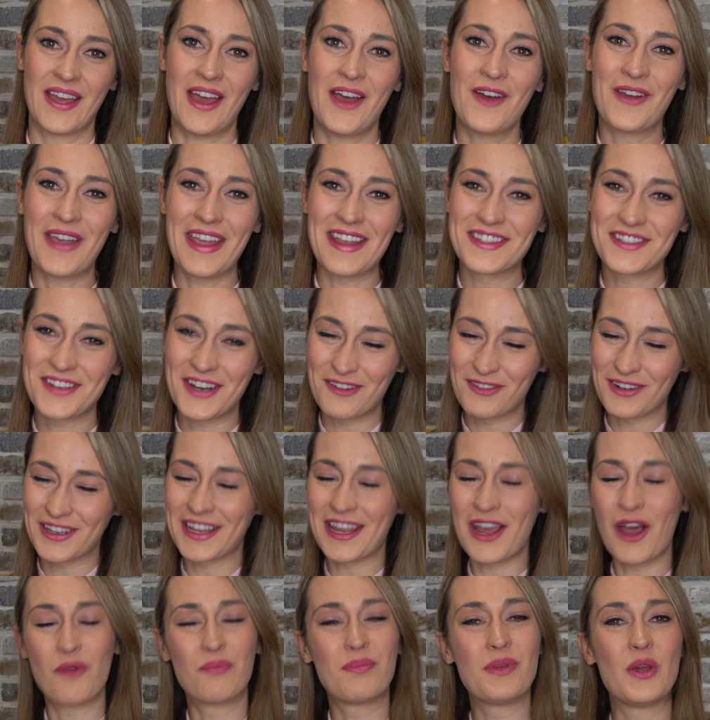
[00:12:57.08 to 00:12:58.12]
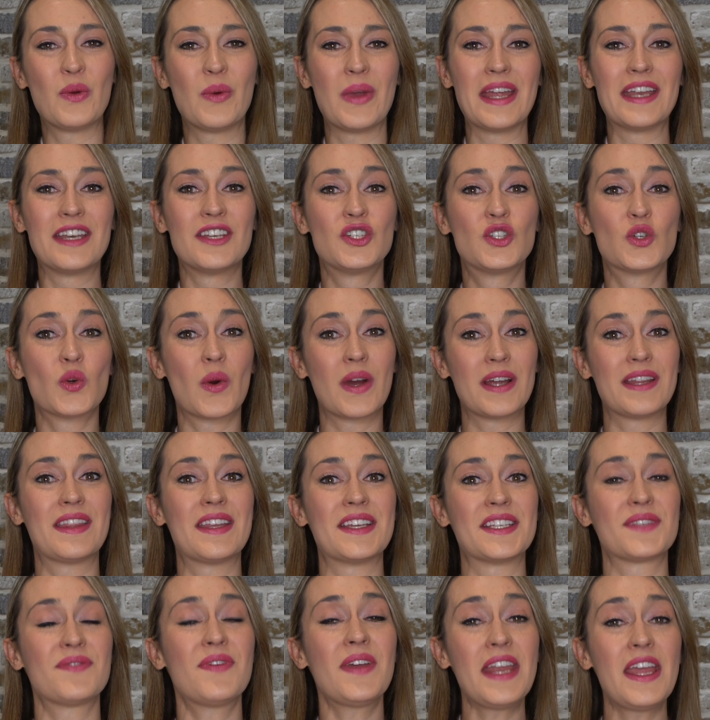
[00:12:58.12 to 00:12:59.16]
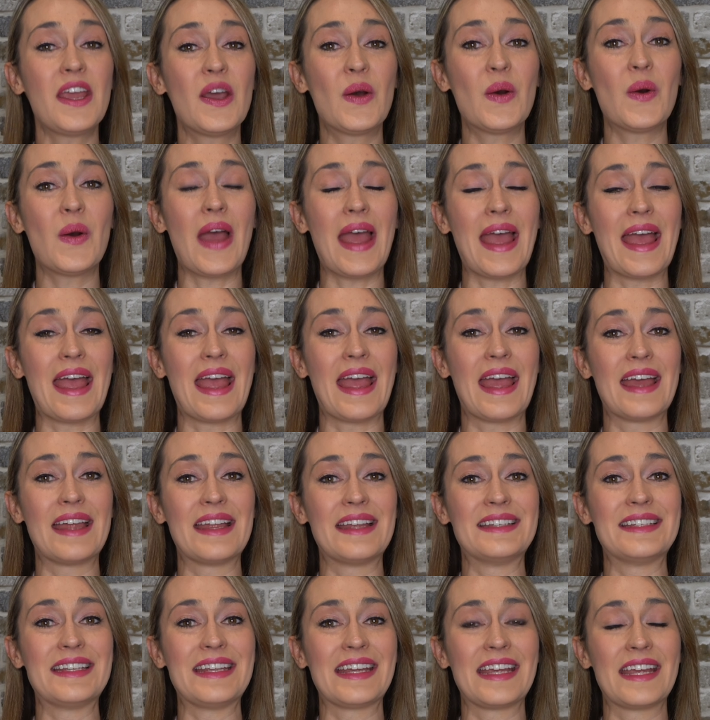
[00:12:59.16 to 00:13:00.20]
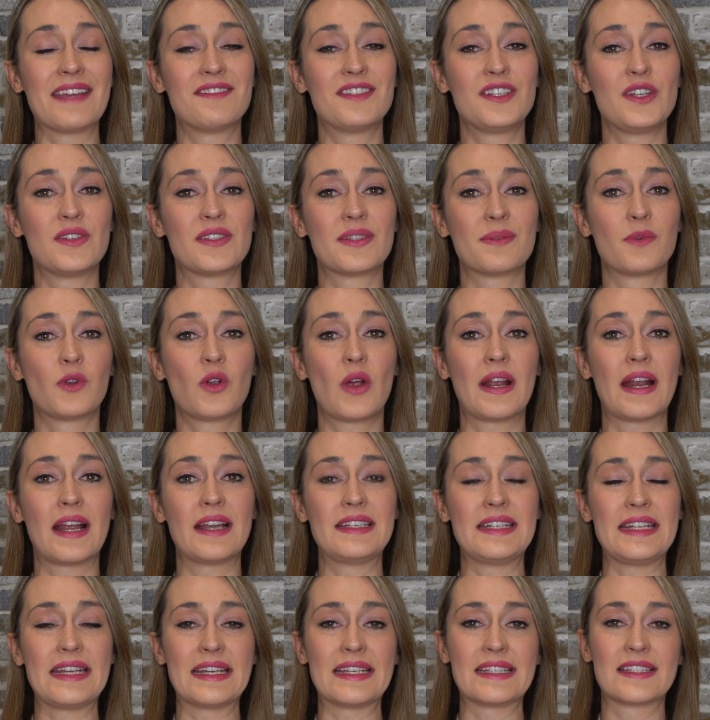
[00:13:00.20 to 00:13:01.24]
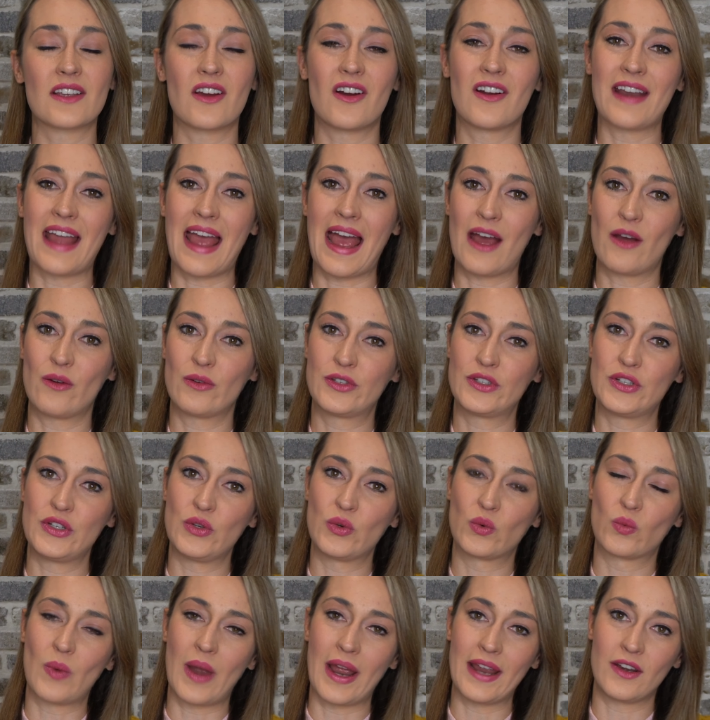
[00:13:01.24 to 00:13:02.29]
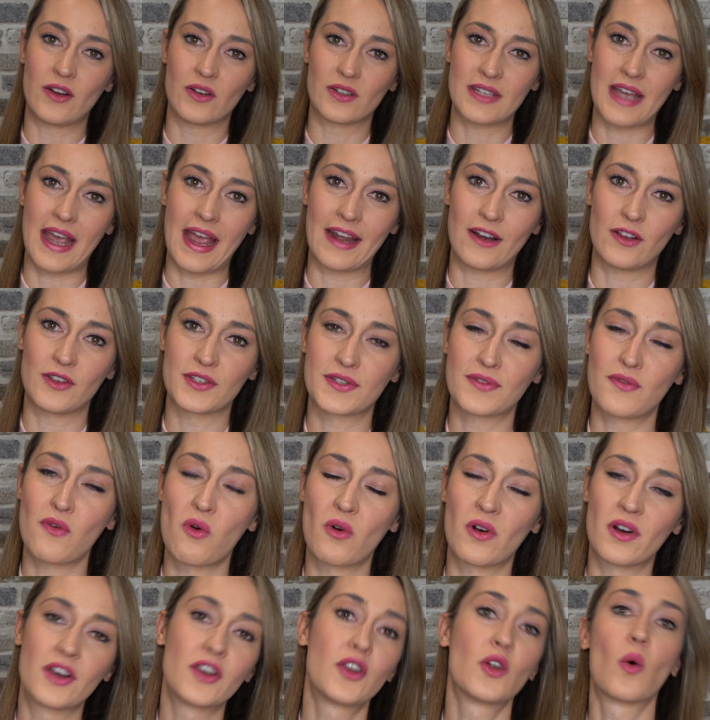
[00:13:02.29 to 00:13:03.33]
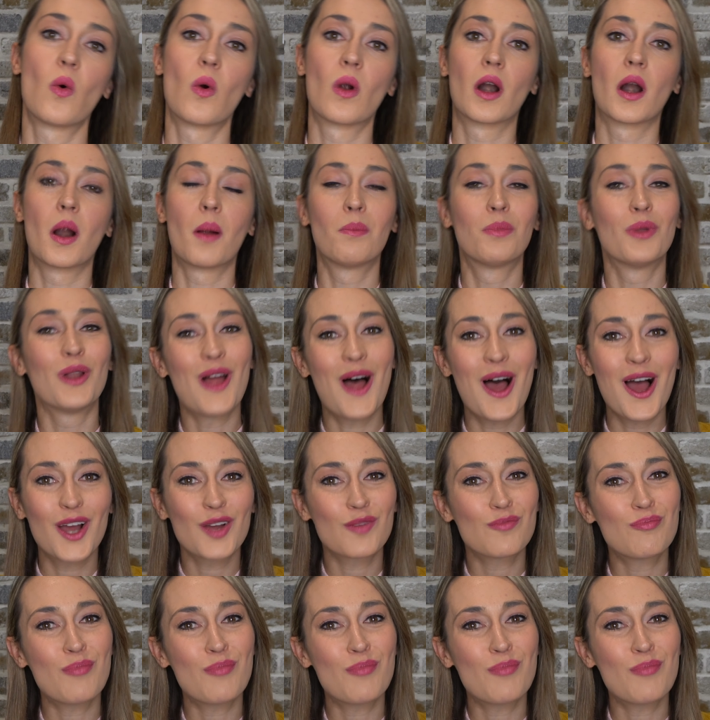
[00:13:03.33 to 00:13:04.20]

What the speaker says: Okay, so I really hope you enjoyed this video and it gives you some great ideas on how to write your titles for your blog